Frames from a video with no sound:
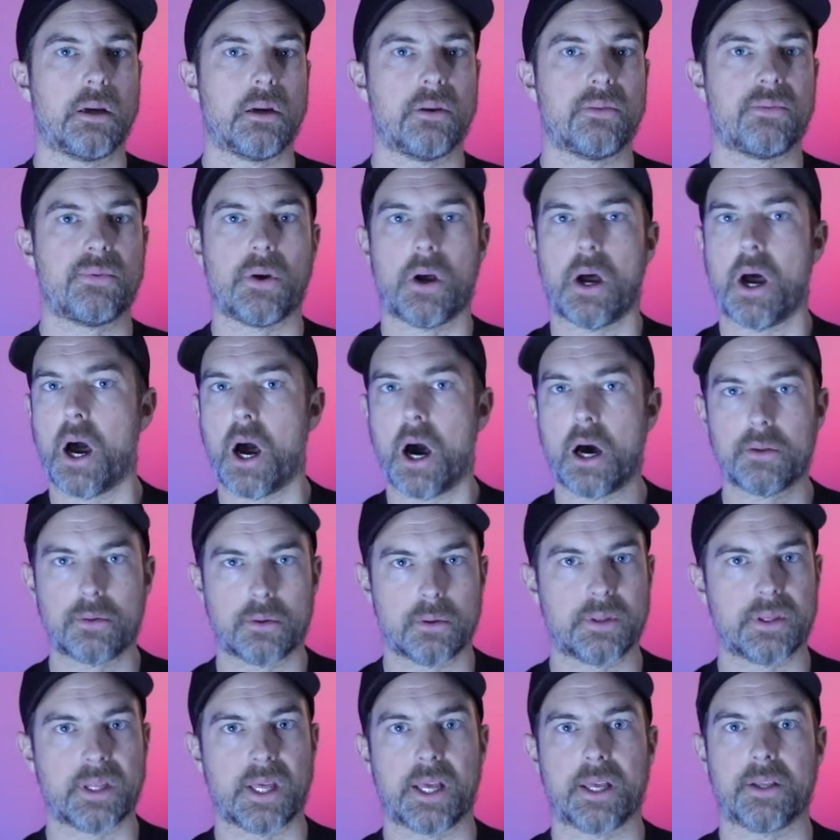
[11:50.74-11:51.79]
of
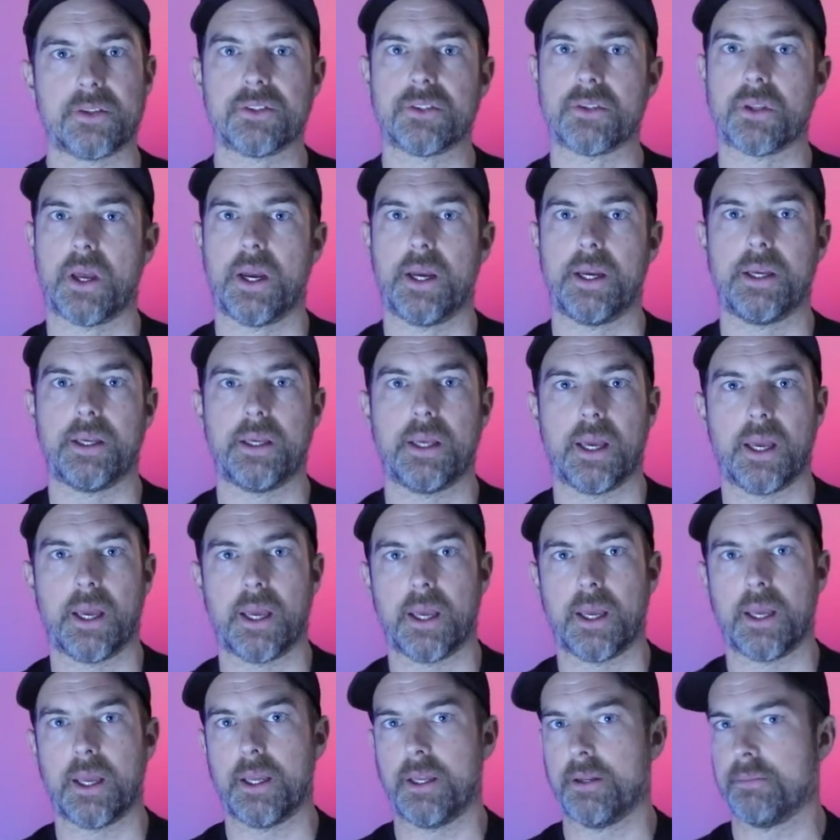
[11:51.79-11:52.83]
other things like
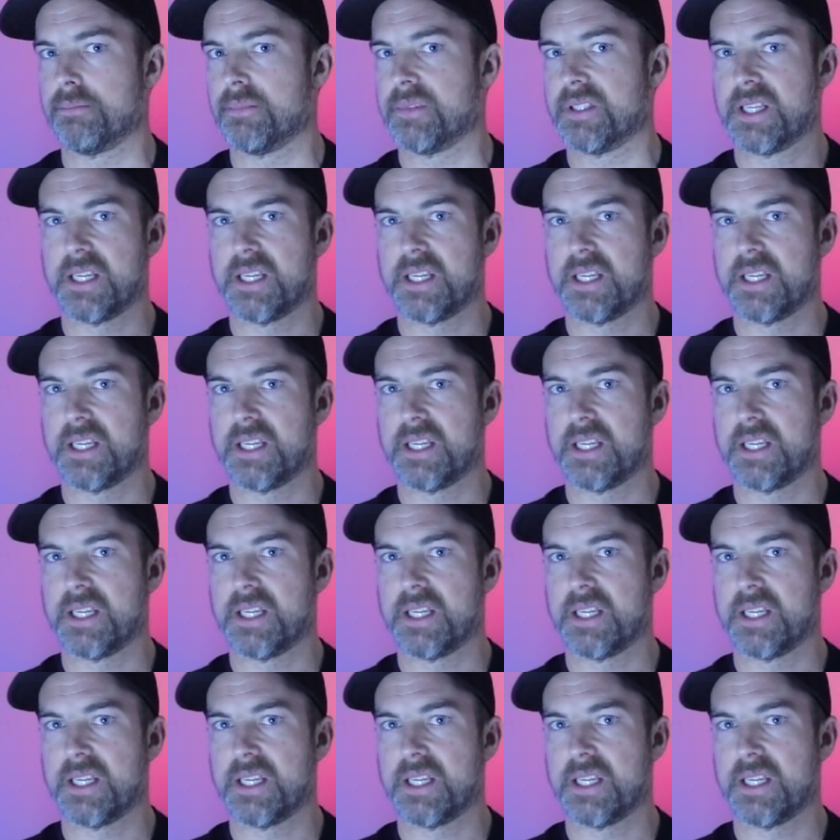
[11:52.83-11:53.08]
a